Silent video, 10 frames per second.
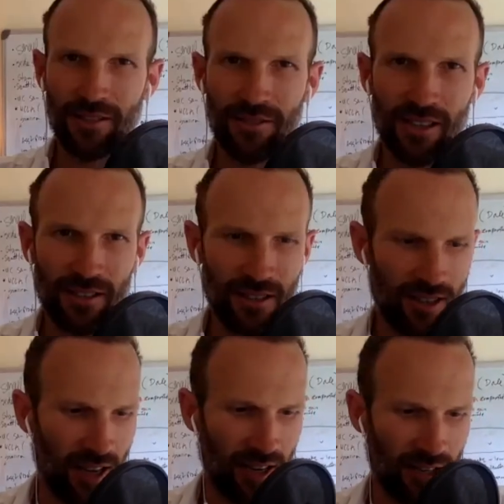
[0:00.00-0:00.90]
done
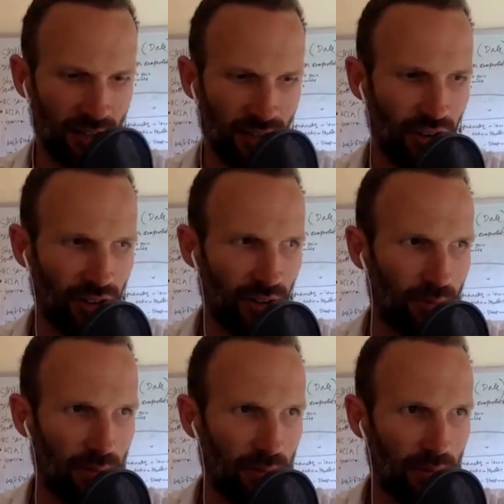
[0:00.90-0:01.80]
studies that show
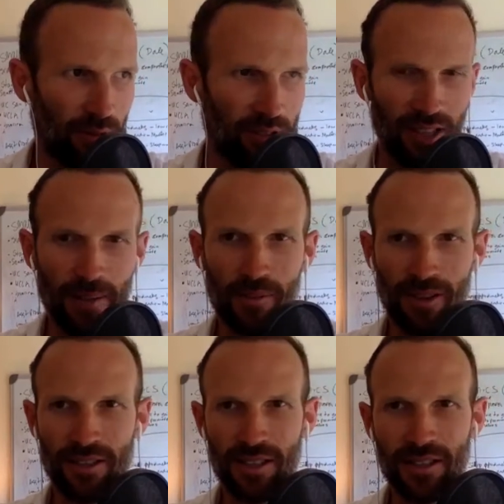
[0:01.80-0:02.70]
that people who sleep
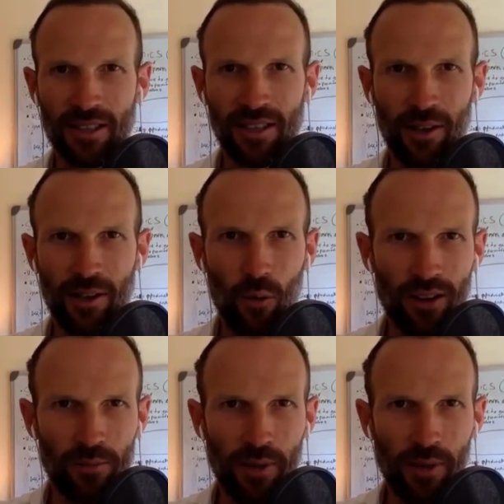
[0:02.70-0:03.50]
consistently well